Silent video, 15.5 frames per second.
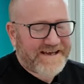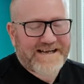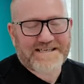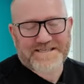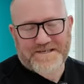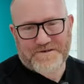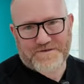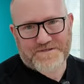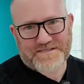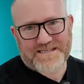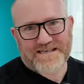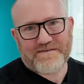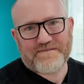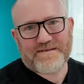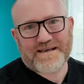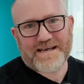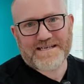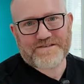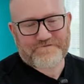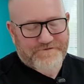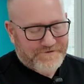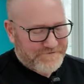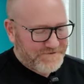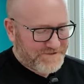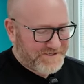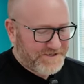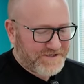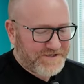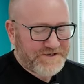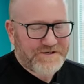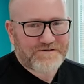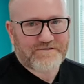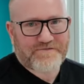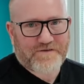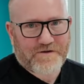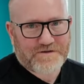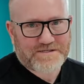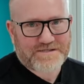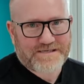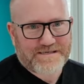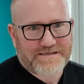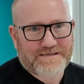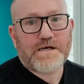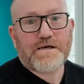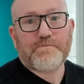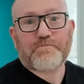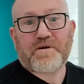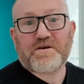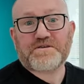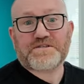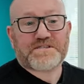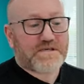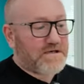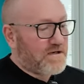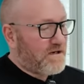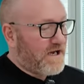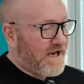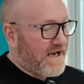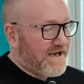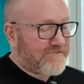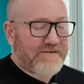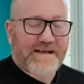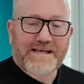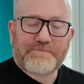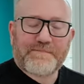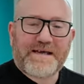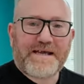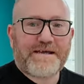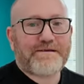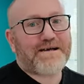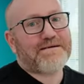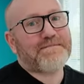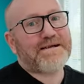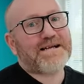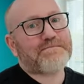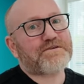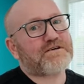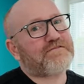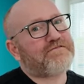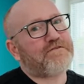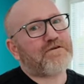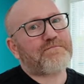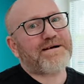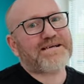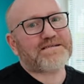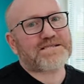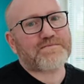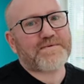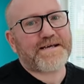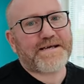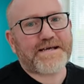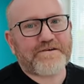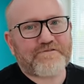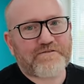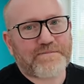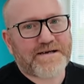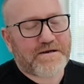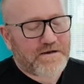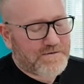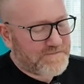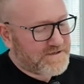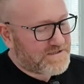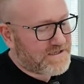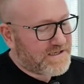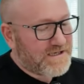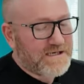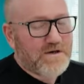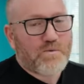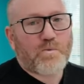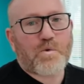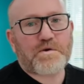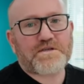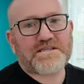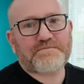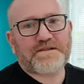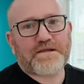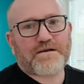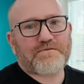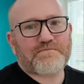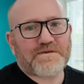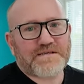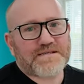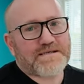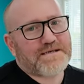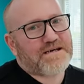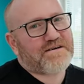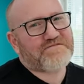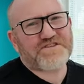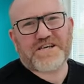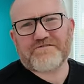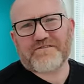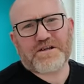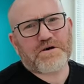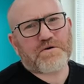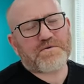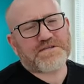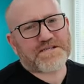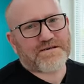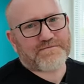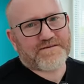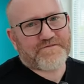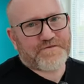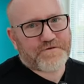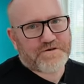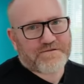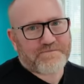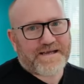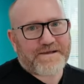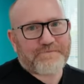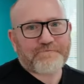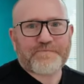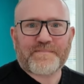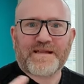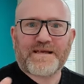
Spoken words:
it gets lost, if it gets ruined, you have lost it. Plus, if like me, I mean, I'm a good 4 miles away here from my allotment. Once I'm at the allotment, I've generally always got my phone on me.